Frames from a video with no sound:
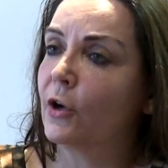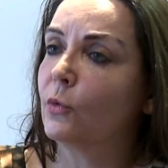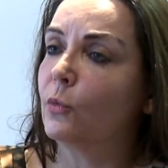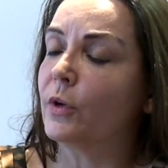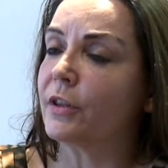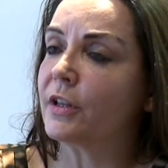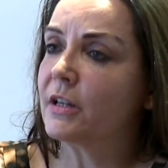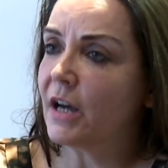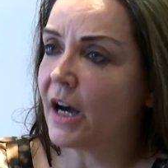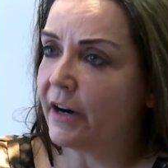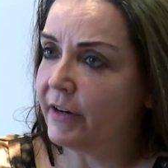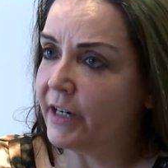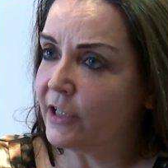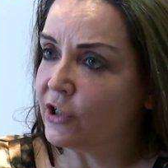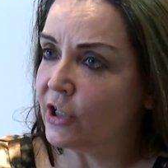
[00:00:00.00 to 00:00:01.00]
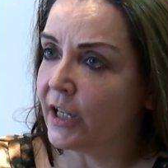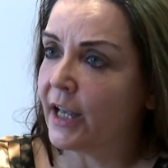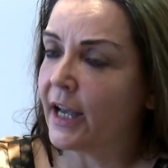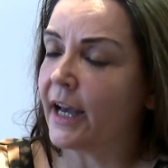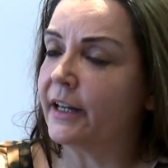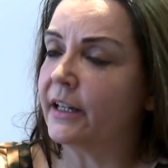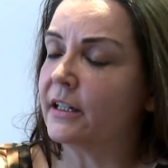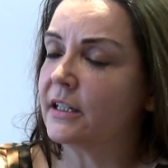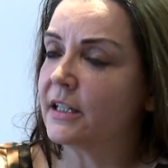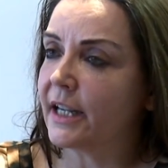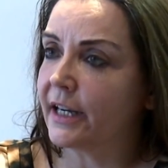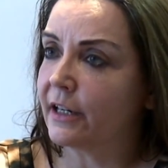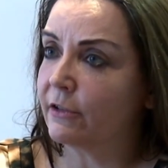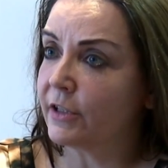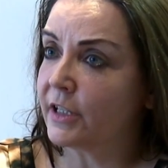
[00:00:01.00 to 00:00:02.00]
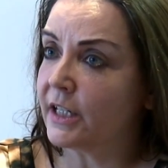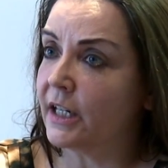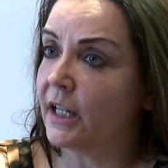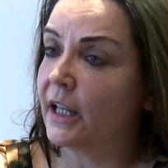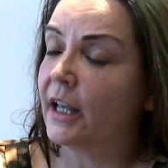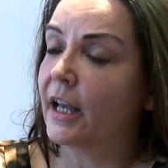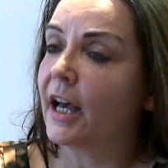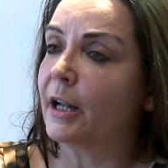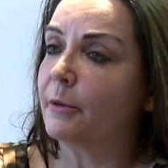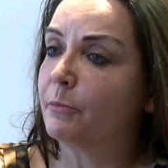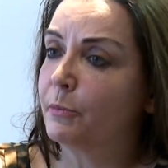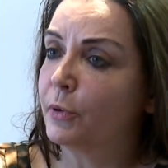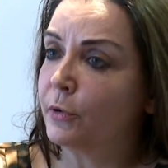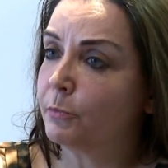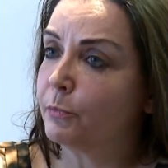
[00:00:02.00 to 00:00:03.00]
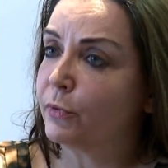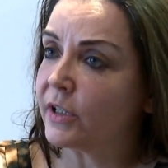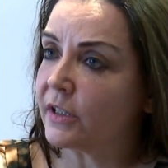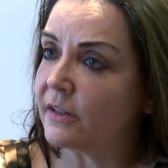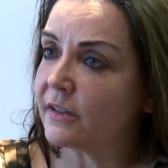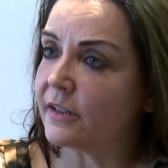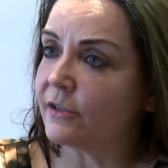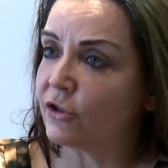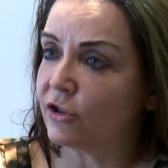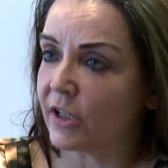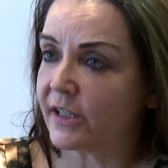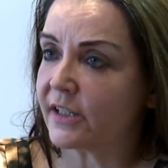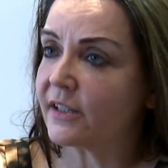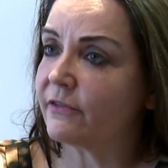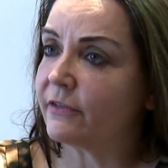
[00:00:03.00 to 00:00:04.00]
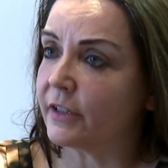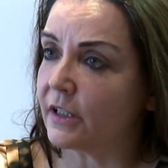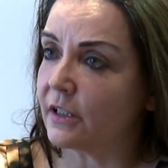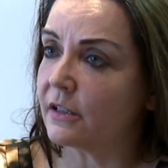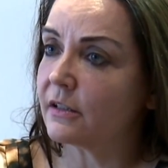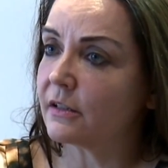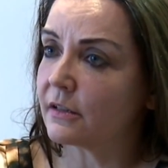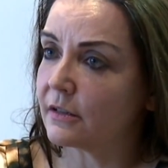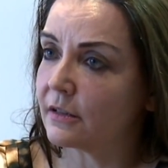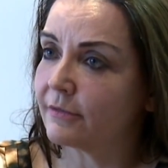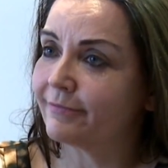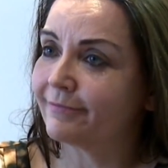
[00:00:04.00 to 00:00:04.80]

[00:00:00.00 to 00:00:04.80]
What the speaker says: with courage and integrity and put Britain's interests first.